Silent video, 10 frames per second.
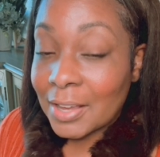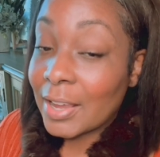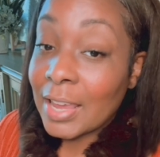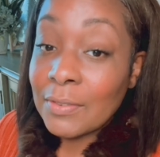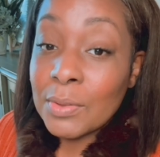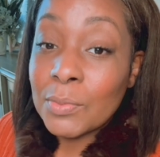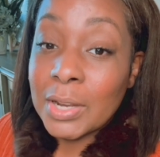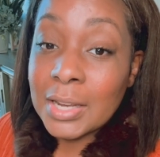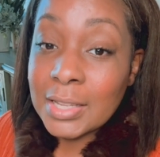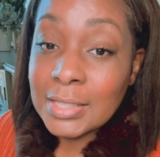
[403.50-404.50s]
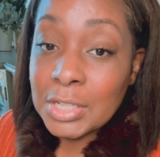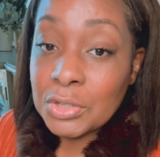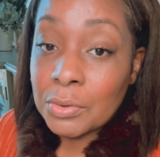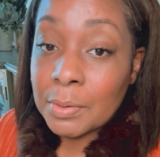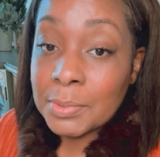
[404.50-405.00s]
even what it is that
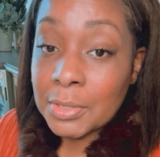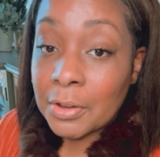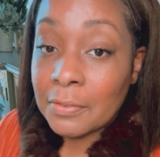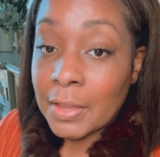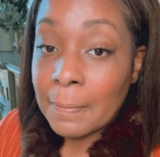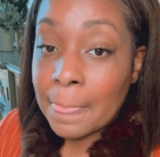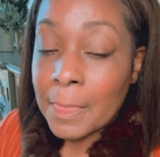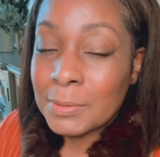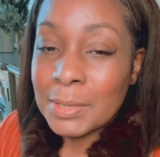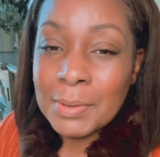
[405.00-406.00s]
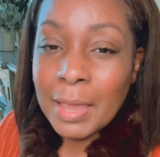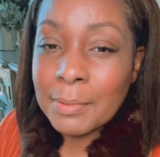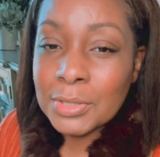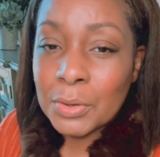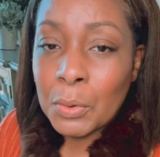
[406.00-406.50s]
you are observing, to be
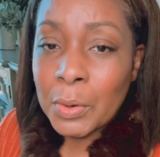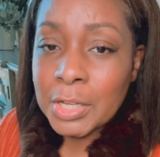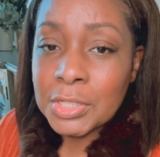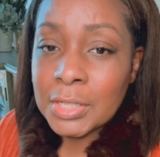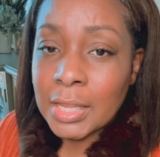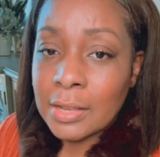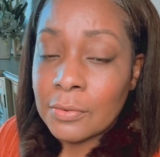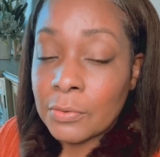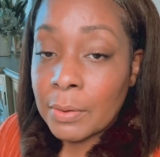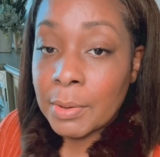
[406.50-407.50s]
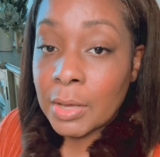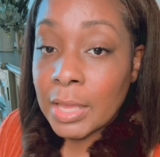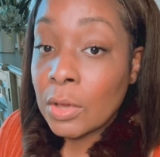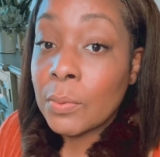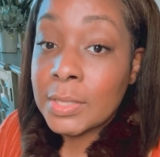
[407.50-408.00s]
able to question it from an
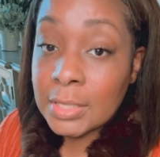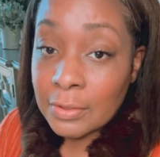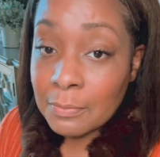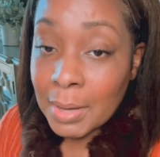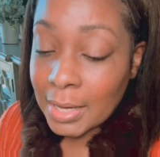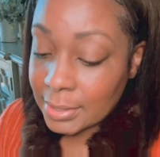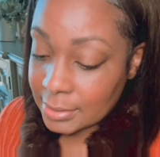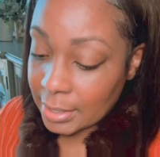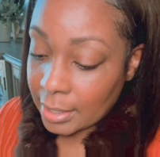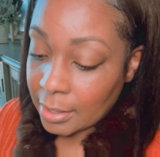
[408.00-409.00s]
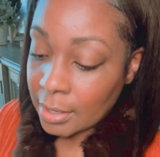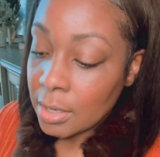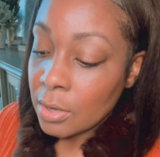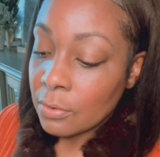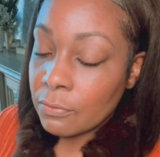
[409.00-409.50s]
inquisitive mindset
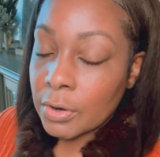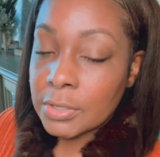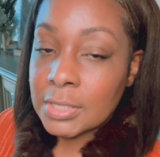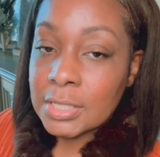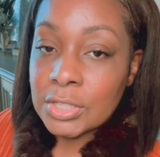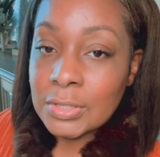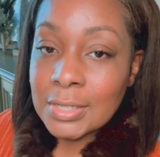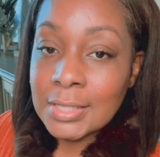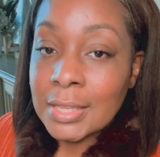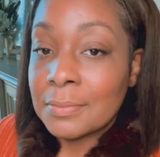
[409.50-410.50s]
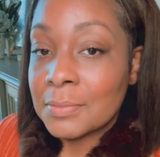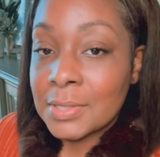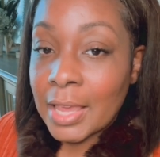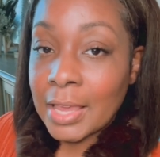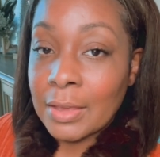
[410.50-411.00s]
versus just
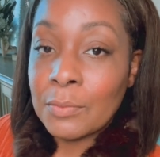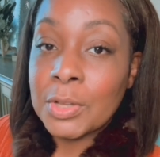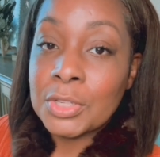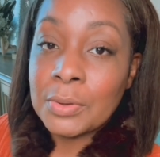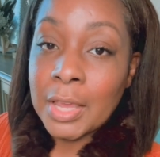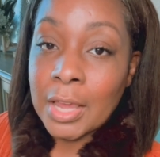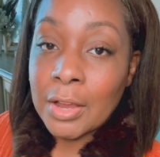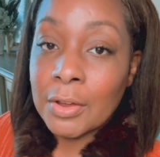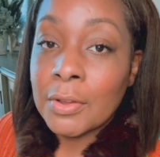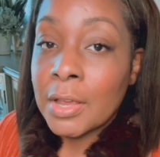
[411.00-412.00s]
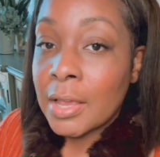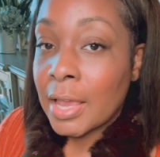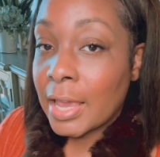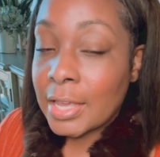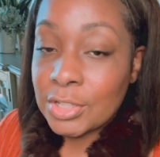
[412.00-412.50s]
taking what you hear
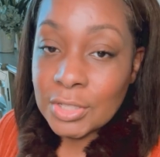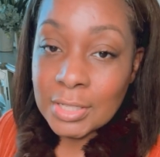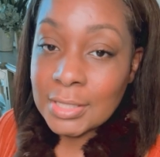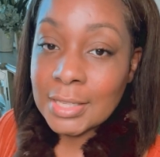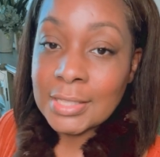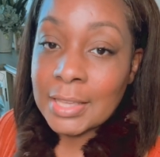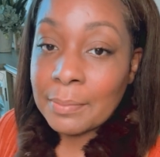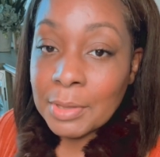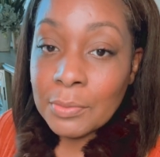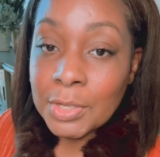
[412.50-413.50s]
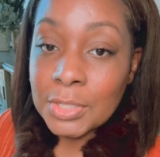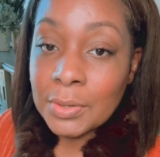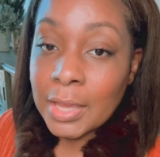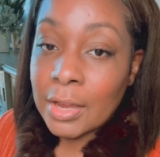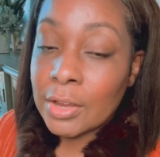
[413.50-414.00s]
and just accepting what you
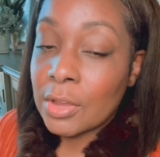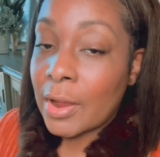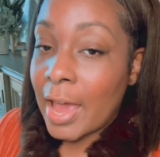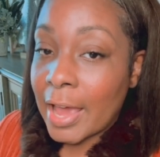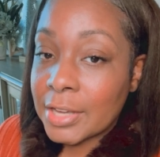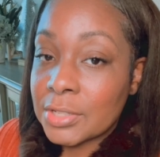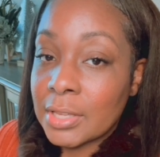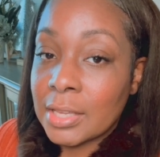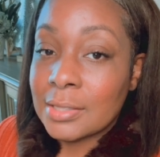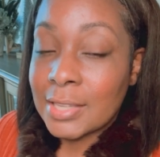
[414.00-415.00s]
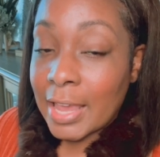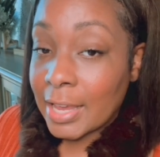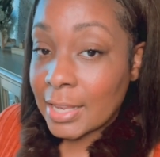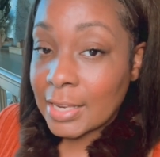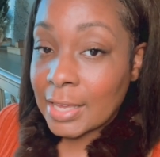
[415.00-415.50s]
hear. You're actually
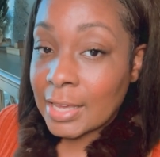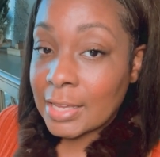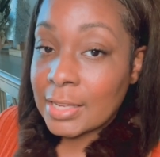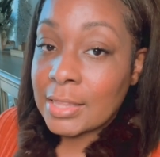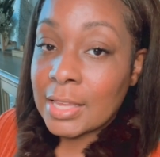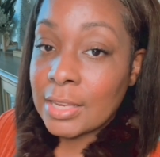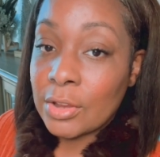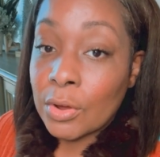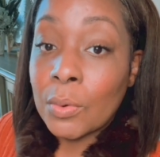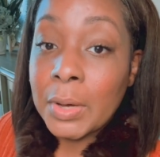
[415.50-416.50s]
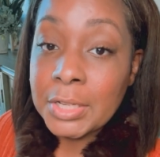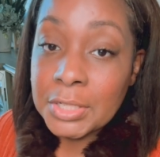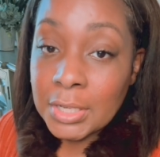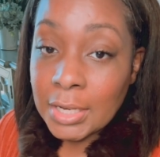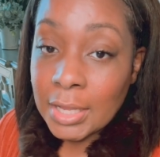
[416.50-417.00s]
taking it in and then you're
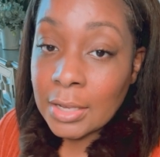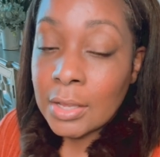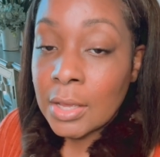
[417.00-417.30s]
questioning it